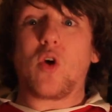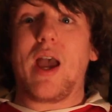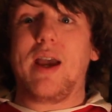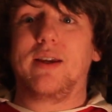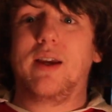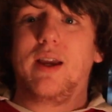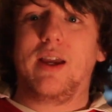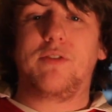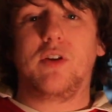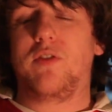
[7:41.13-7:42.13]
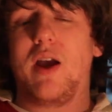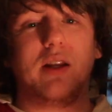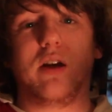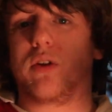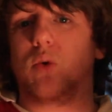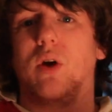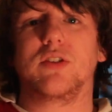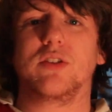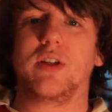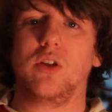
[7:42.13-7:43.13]
Okay, if you have any other
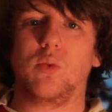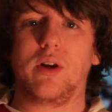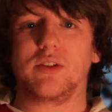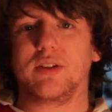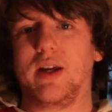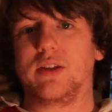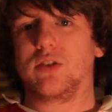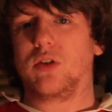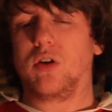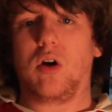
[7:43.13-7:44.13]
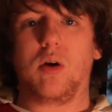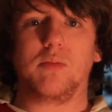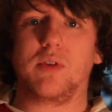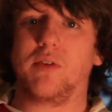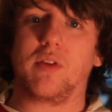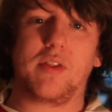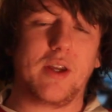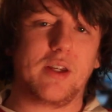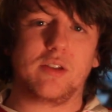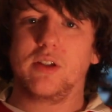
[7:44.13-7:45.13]
questions that you want us to answer,
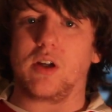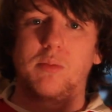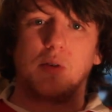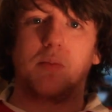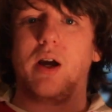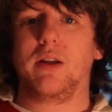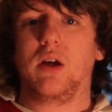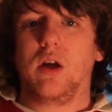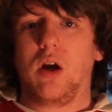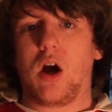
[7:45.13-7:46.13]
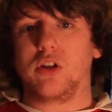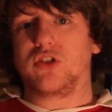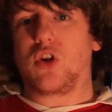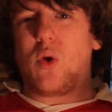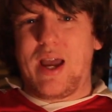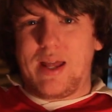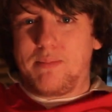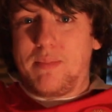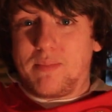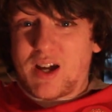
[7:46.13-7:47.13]
different things that come to mind, just go
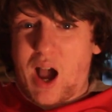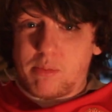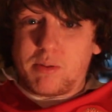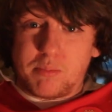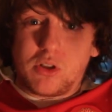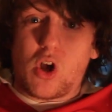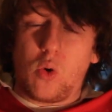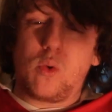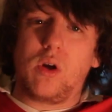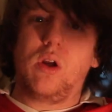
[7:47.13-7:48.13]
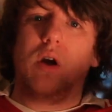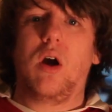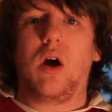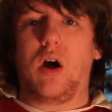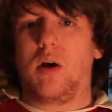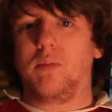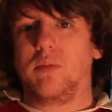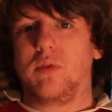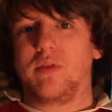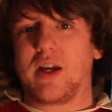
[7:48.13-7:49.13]
ahead and comment below.
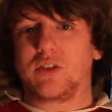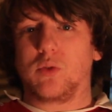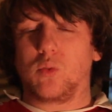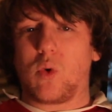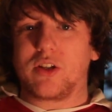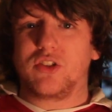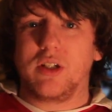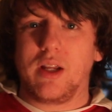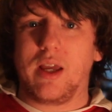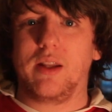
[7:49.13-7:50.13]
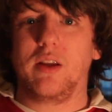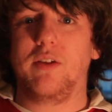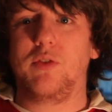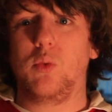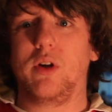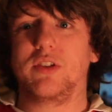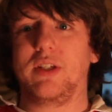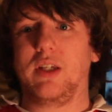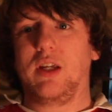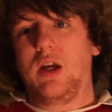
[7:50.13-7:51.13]
Thanks for watching, and if you want
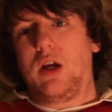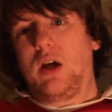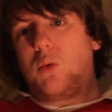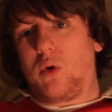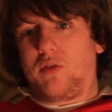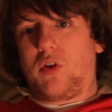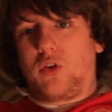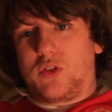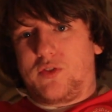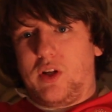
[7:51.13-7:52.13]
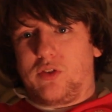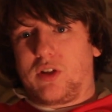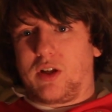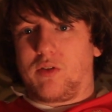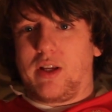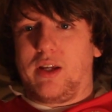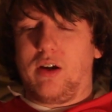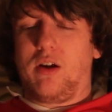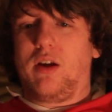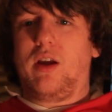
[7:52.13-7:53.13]
to see one of our newest videos, click right
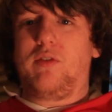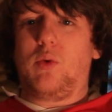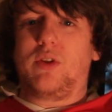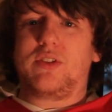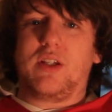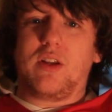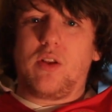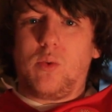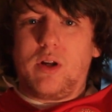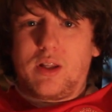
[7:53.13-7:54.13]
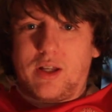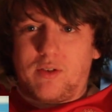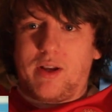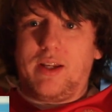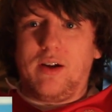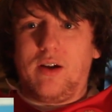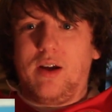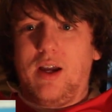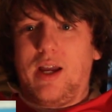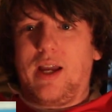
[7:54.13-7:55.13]
here. If you want to see another one, click right
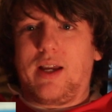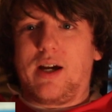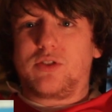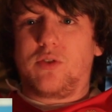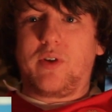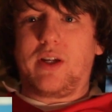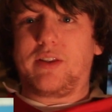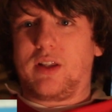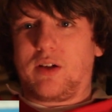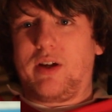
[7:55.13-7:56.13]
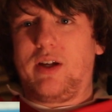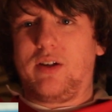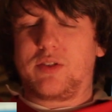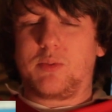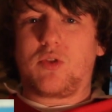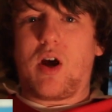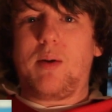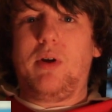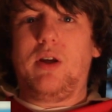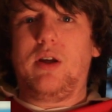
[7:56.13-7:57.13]
here. And guys, don't forget to click right here and
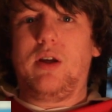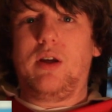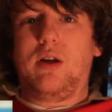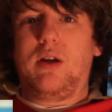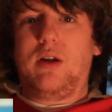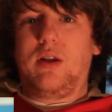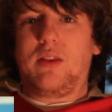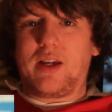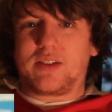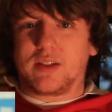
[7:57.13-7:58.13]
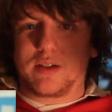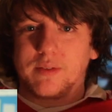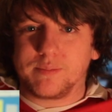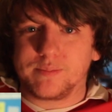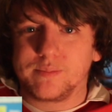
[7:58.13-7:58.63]
subscribe. Thanks.